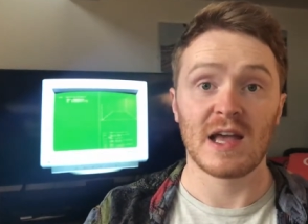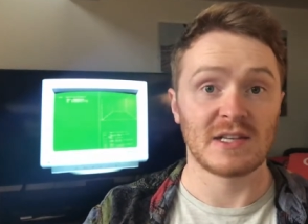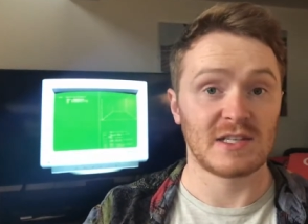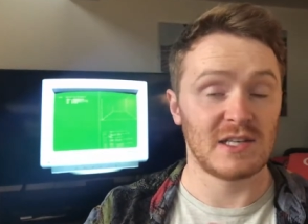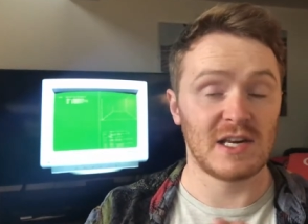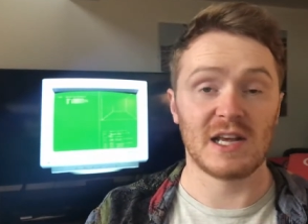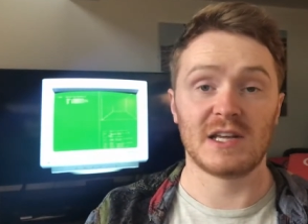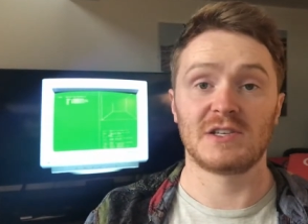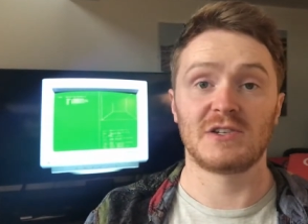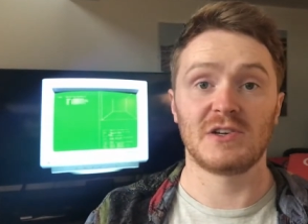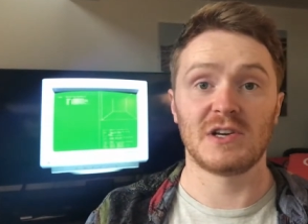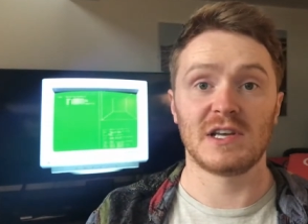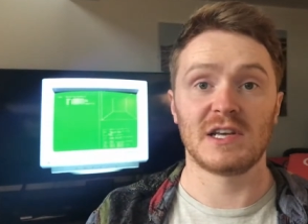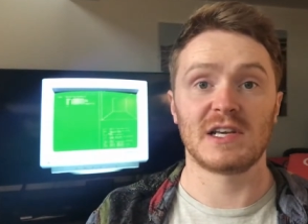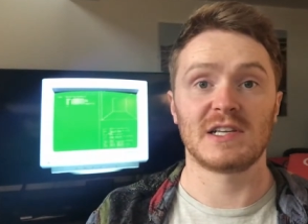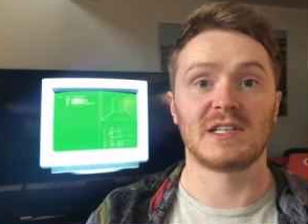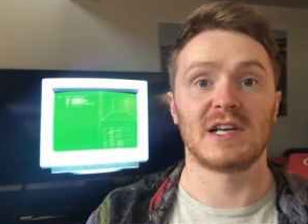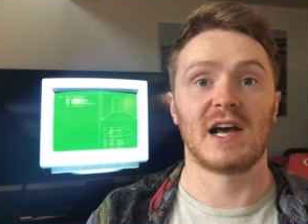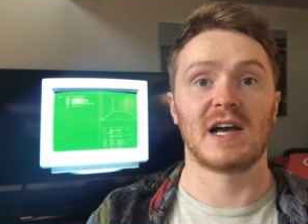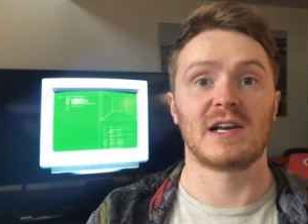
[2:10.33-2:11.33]
It's literally
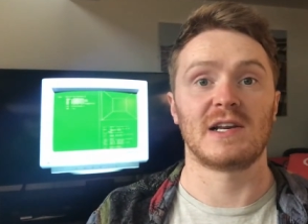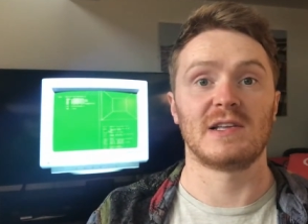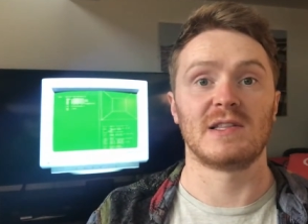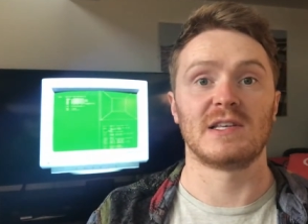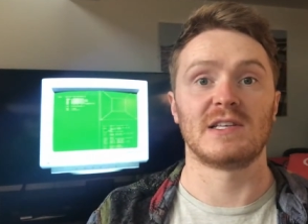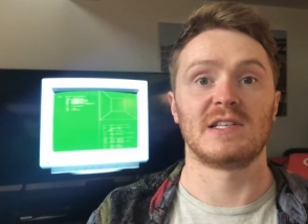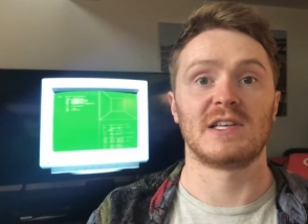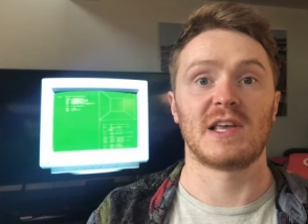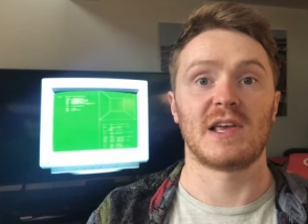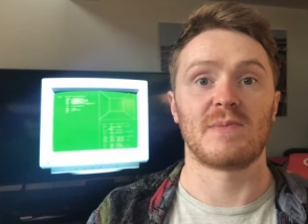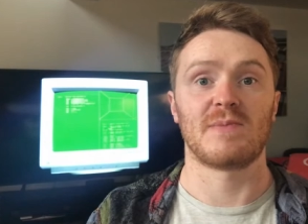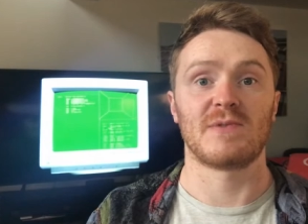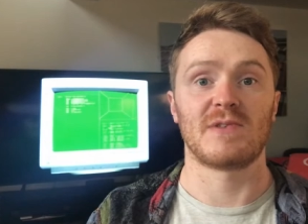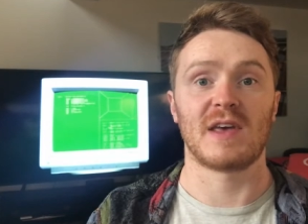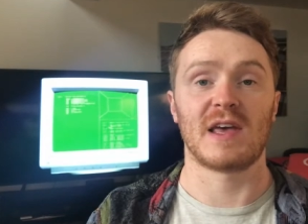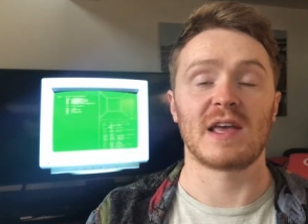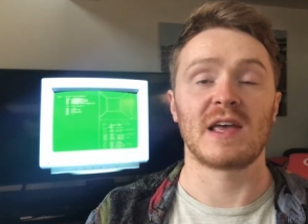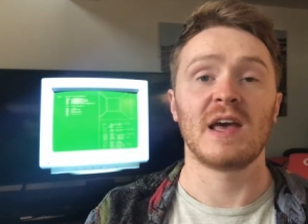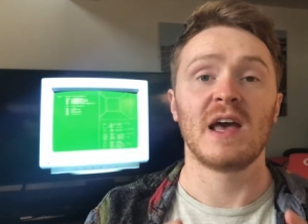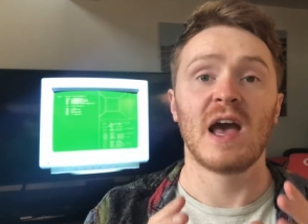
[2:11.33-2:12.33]
exactly the same
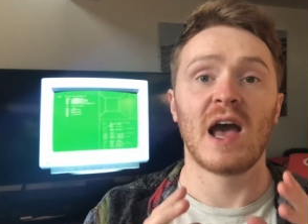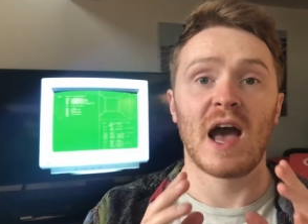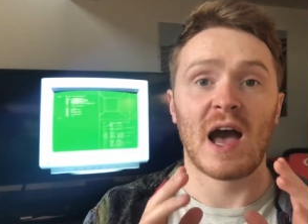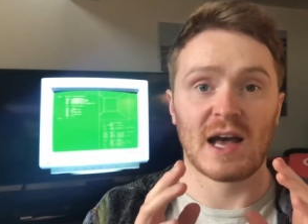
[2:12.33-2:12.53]
thing.